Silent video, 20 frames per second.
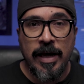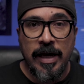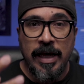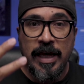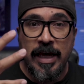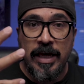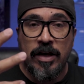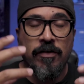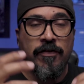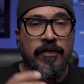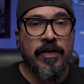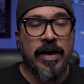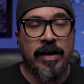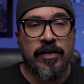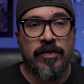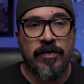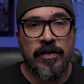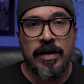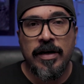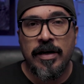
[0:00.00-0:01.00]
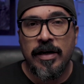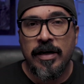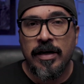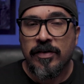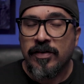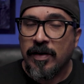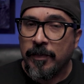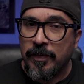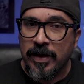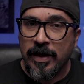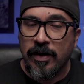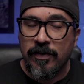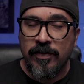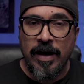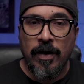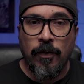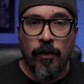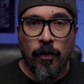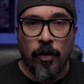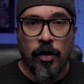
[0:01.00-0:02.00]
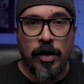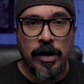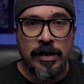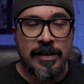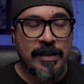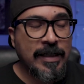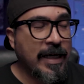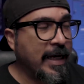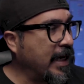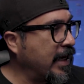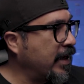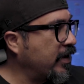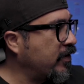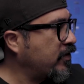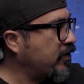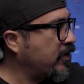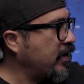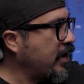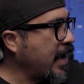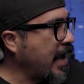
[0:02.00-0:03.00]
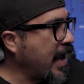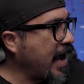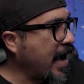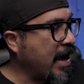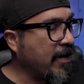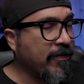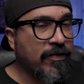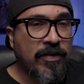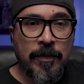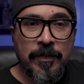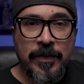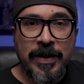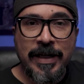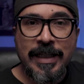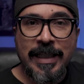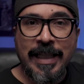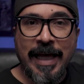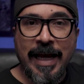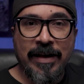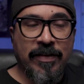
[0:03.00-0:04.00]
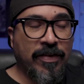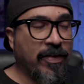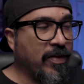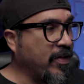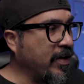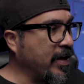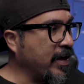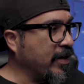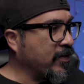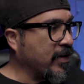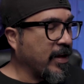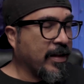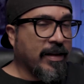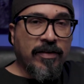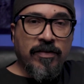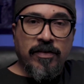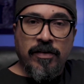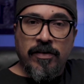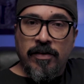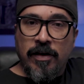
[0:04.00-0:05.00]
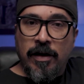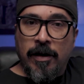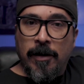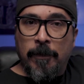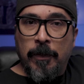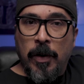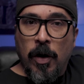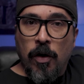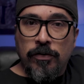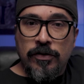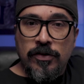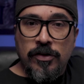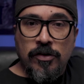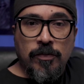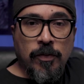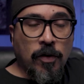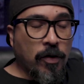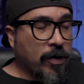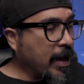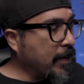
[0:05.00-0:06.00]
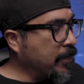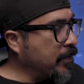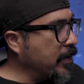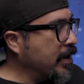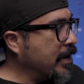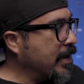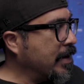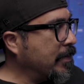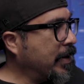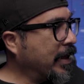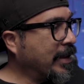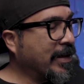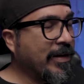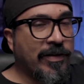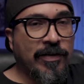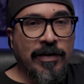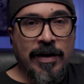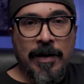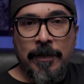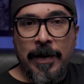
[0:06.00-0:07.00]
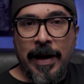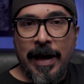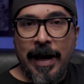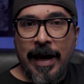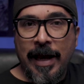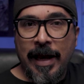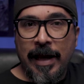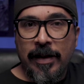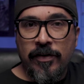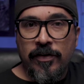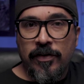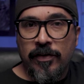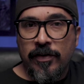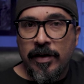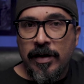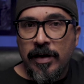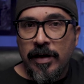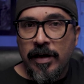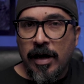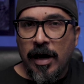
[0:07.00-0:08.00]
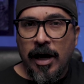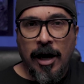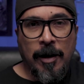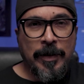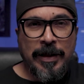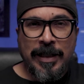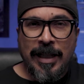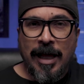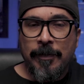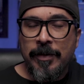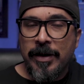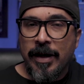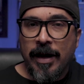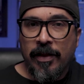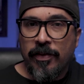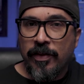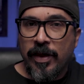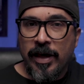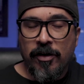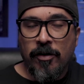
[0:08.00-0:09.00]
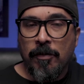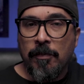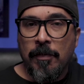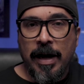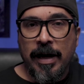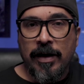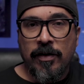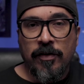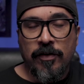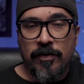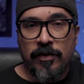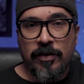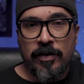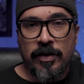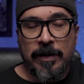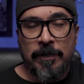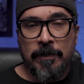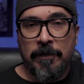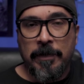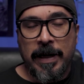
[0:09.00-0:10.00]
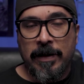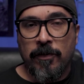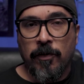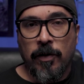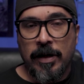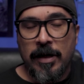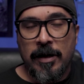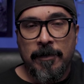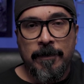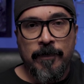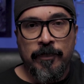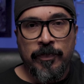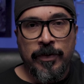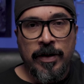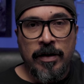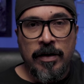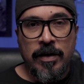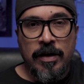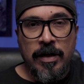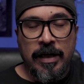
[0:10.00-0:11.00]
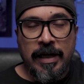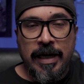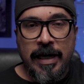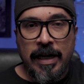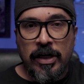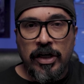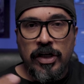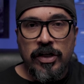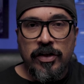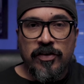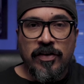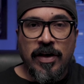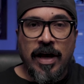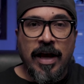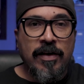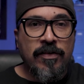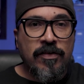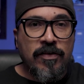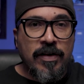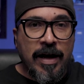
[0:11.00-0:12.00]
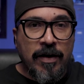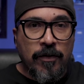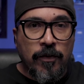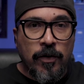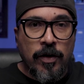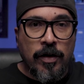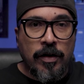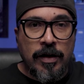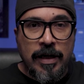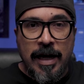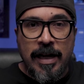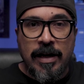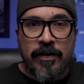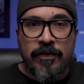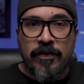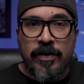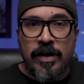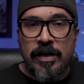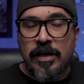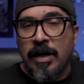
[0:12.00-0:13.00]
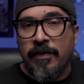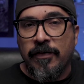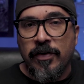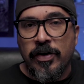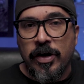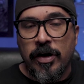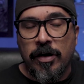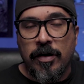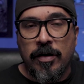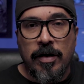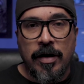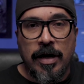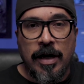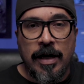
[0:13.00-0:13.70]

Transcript: hit your face. Something else that works is to have something like this, and this is a poster board. I picked this up at Hobby Lobby, I think, or Michael's. You can pick one up. Get a good size that will kind of cover your